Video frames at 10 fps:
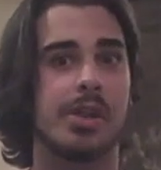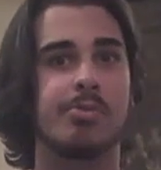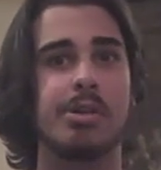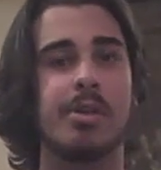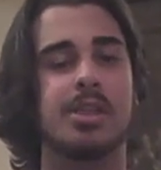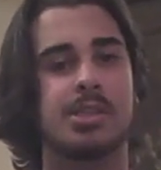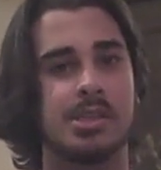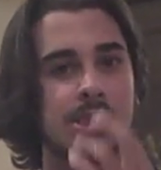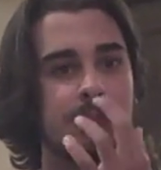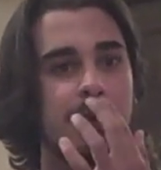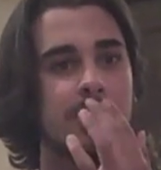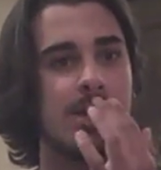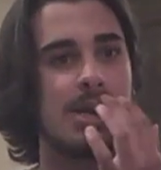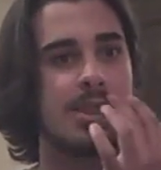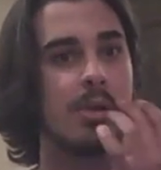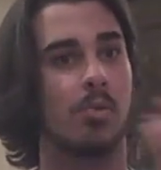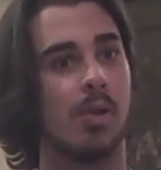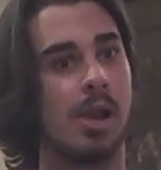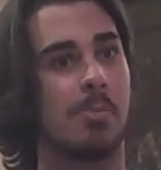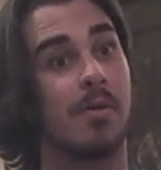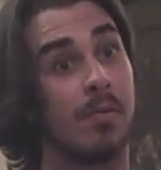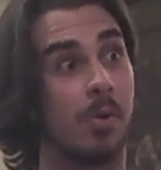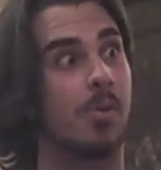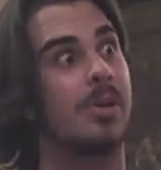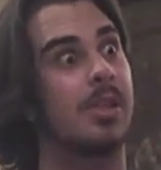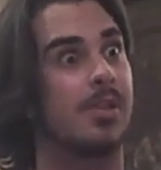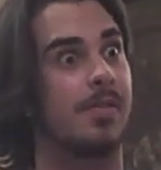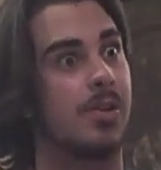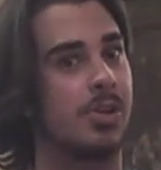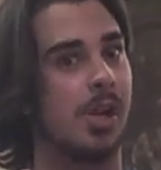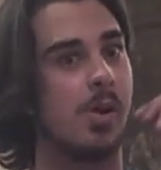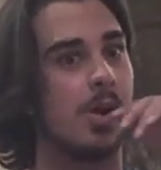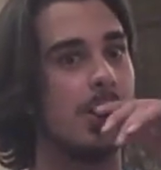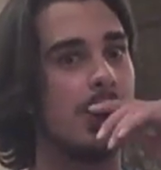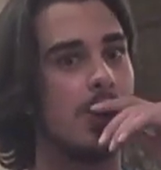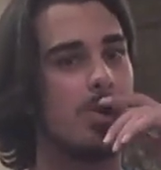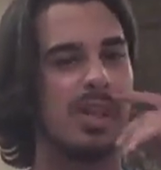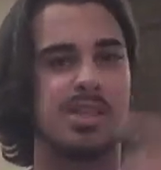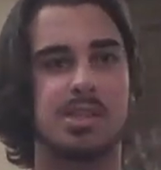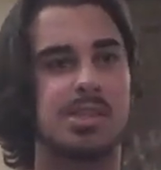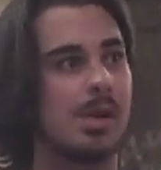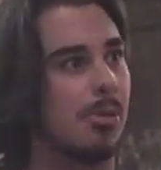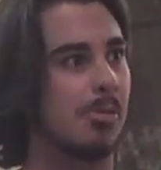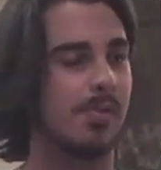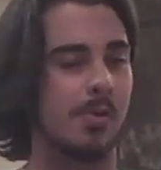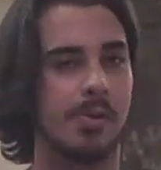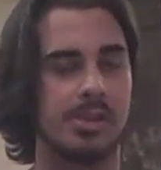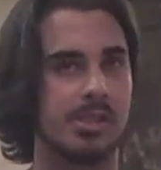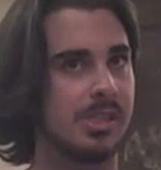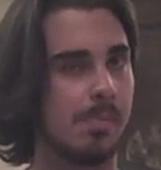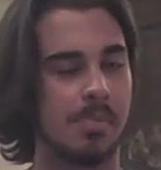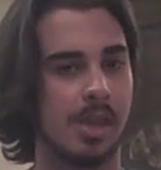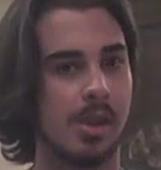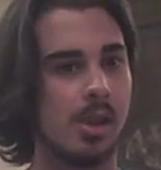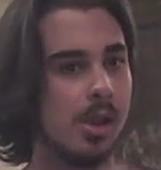I reread the 6th book I think right before we did the first show, or like the summer before or something.